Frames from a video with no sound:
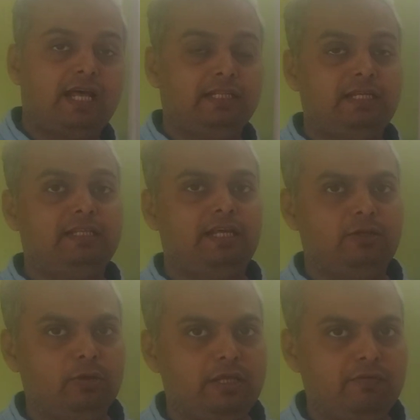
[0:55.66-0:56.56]
rather they are
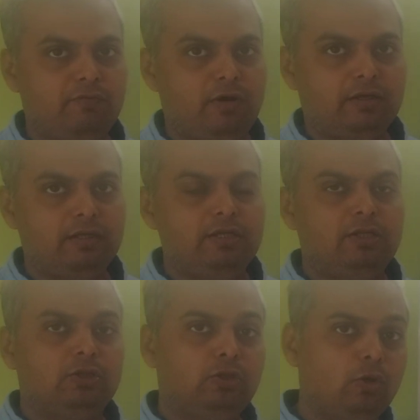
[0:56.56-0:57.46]
looking for
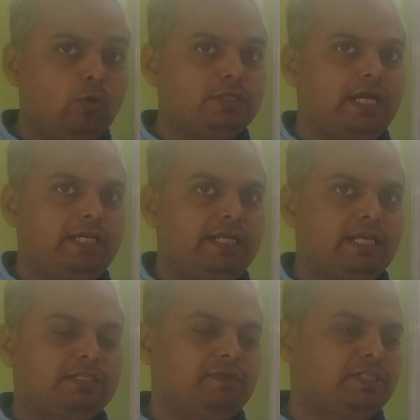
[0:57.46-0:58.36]
those
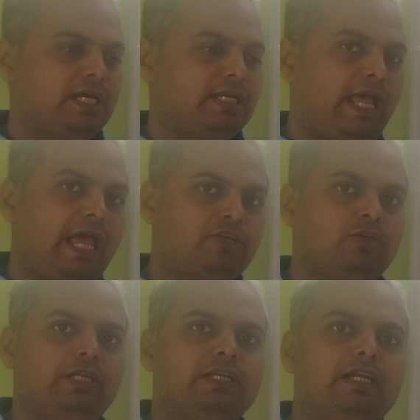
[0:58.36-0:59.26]
ideas which are
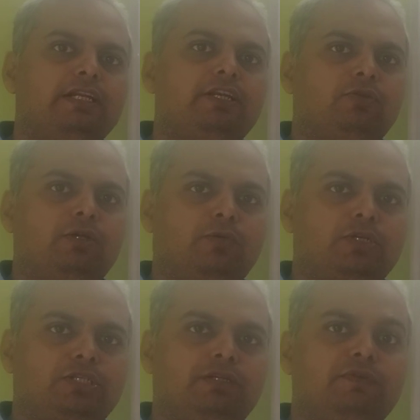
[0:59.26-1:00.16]
actually related to the
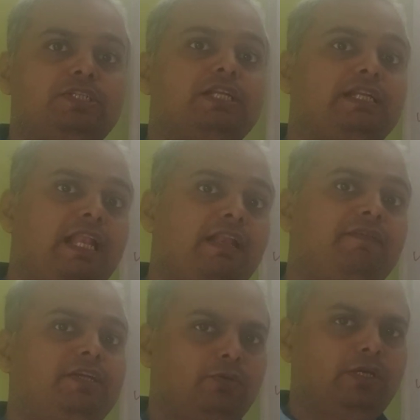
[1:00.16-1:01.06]
question, which are
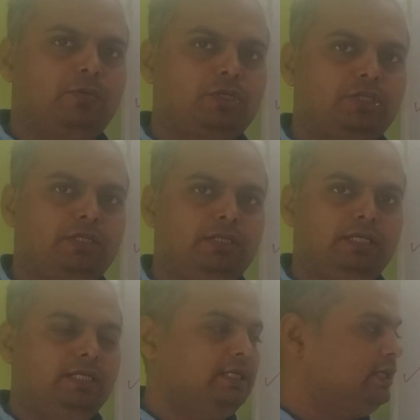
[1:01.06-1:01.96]
relevant to the question.
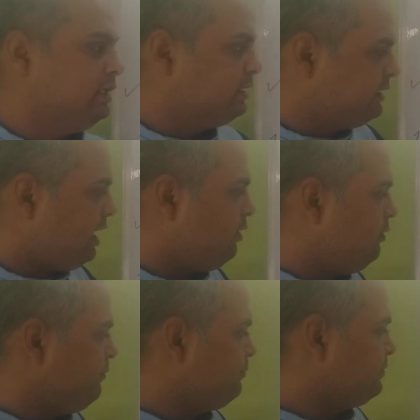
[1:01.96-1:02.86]

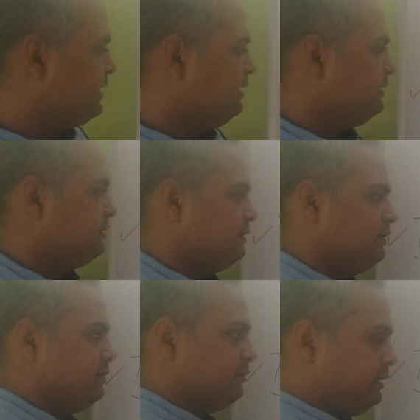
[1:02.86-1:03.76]
Now,
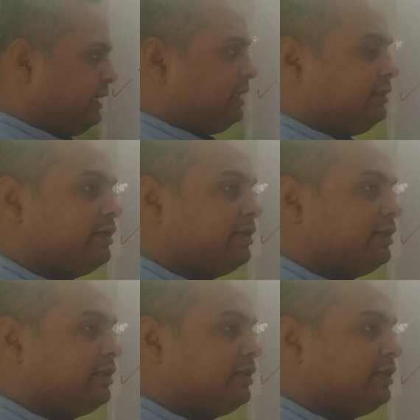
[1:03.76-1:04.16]
there are